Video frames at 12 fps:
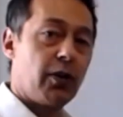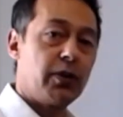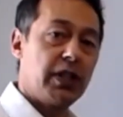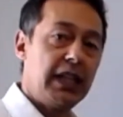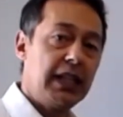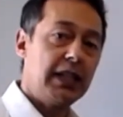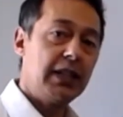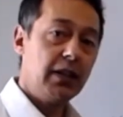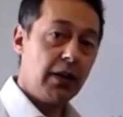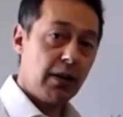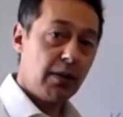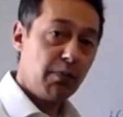in
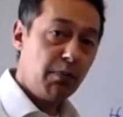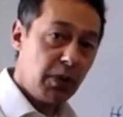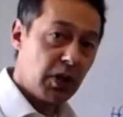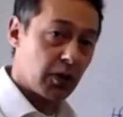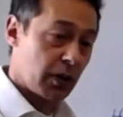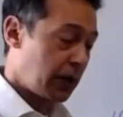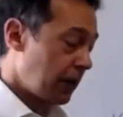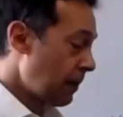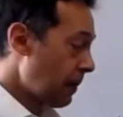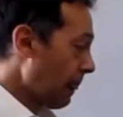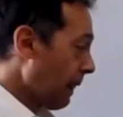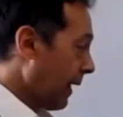milk.
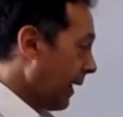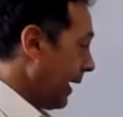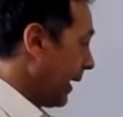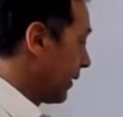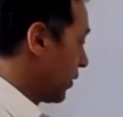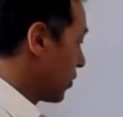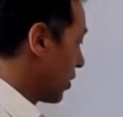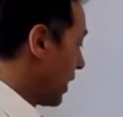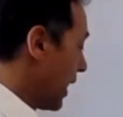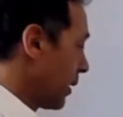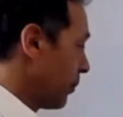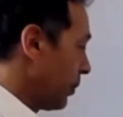And there's a
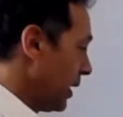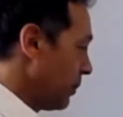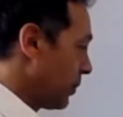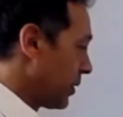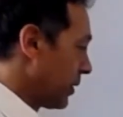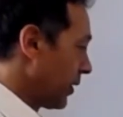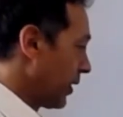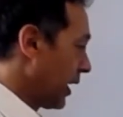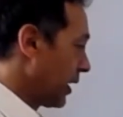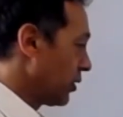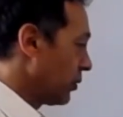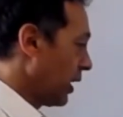lot of people that
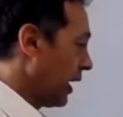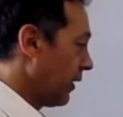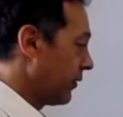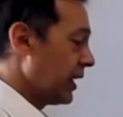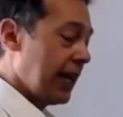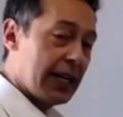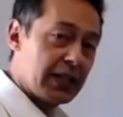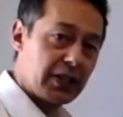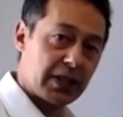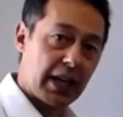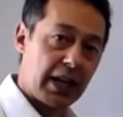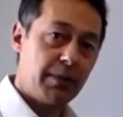don't have the
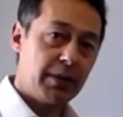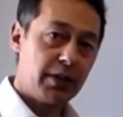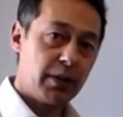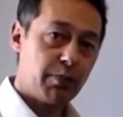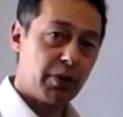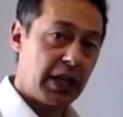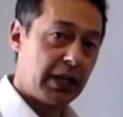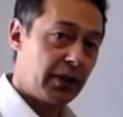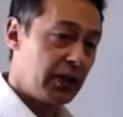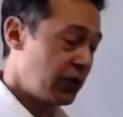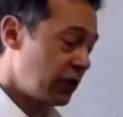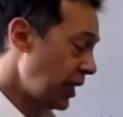enzyme to break
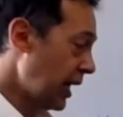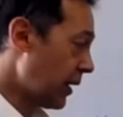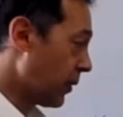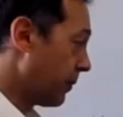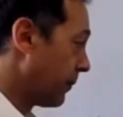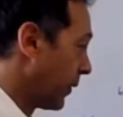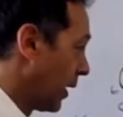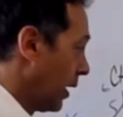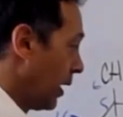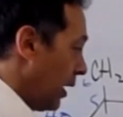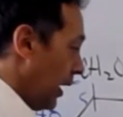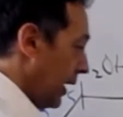this down.
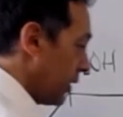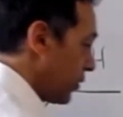And so